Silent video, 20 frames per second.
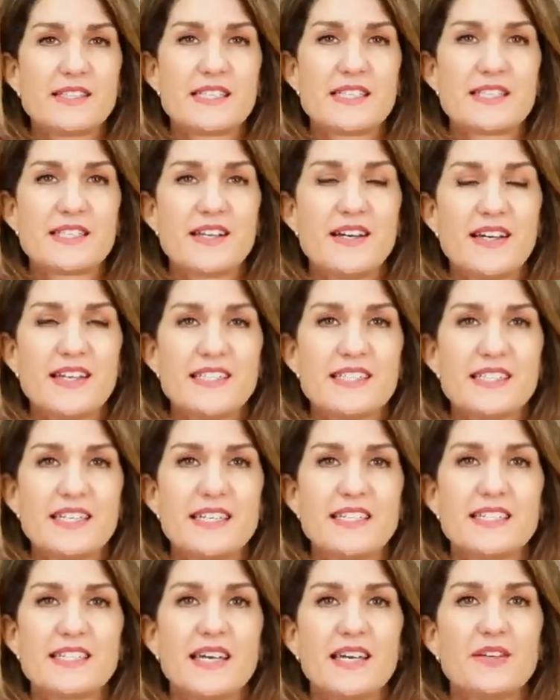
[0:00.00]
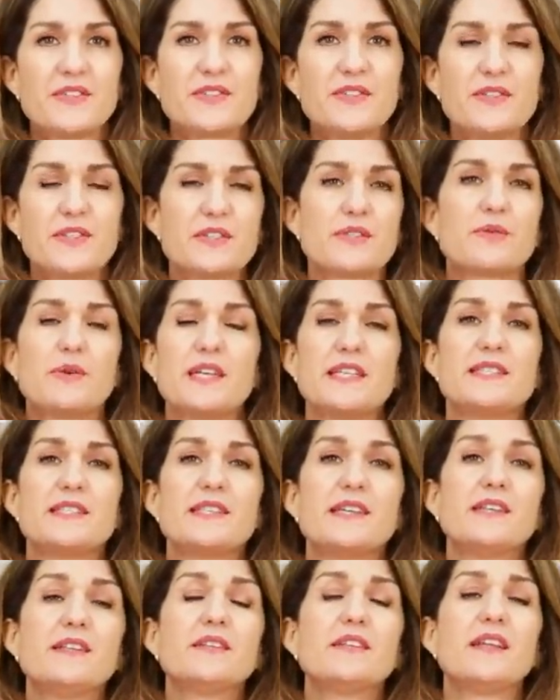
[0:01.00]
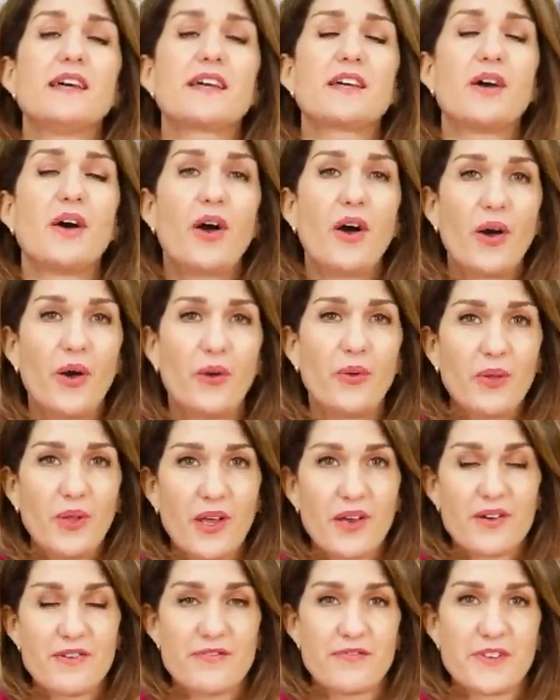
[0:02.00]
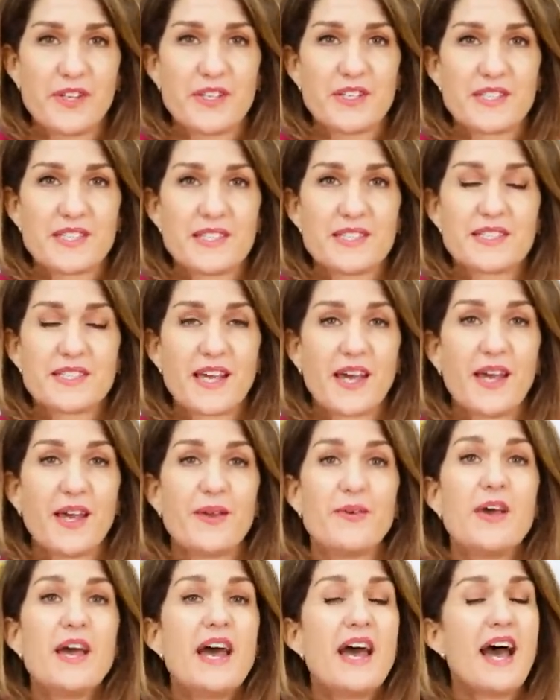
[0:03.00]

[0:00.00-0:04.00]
design details and twists that look like a whole lot of fun to sew